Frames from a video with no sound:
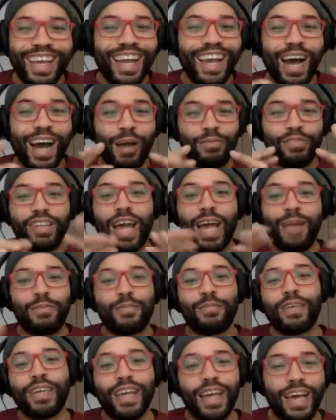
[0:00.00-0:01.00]
I'm
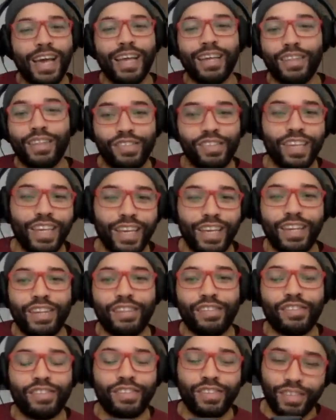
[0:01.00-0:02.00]
typing behind the
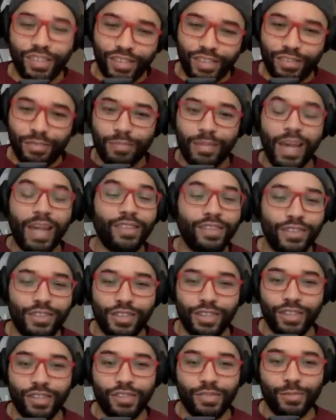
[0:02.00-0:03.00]
scenes to these
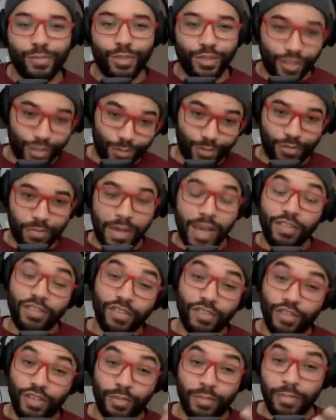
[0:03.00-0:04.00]
messages when she was
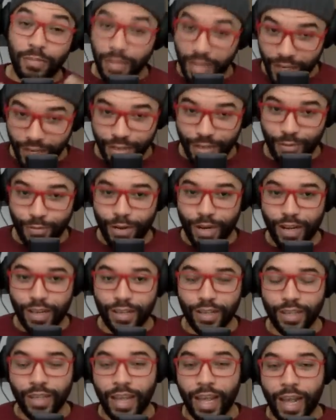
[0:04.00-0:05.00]
messaging me
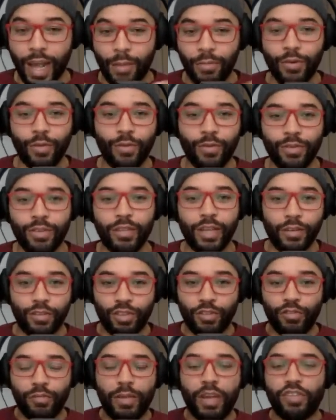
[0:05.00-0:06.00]
directly. Like I'm no like
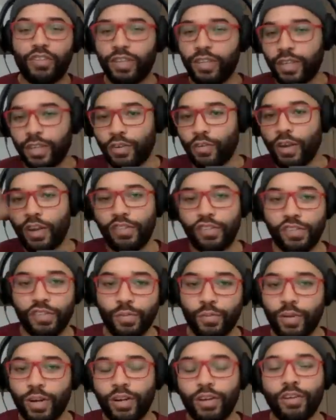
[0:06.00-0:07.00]
she was messaging crazies
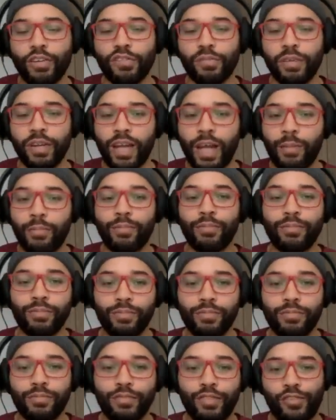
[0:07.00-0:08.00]
and weirdos, but I'm
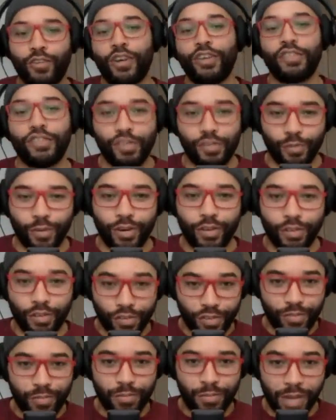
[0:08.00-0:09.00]
crazies and
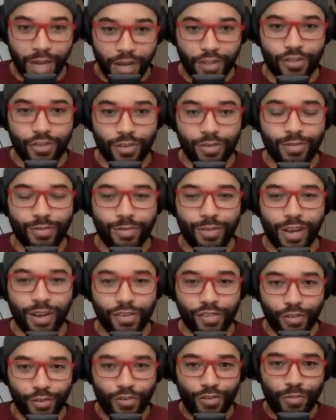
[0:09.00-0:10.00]
weirdos manager, right?
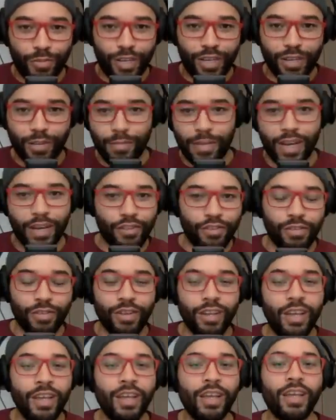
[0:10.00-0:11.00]
Social media manager,
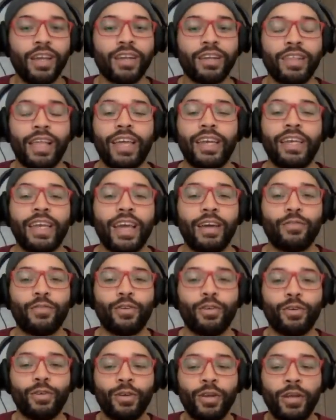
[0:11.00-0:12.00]
because I
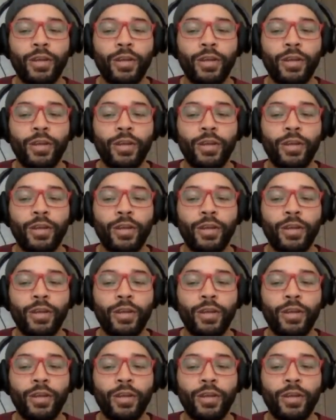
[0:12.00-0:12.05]
never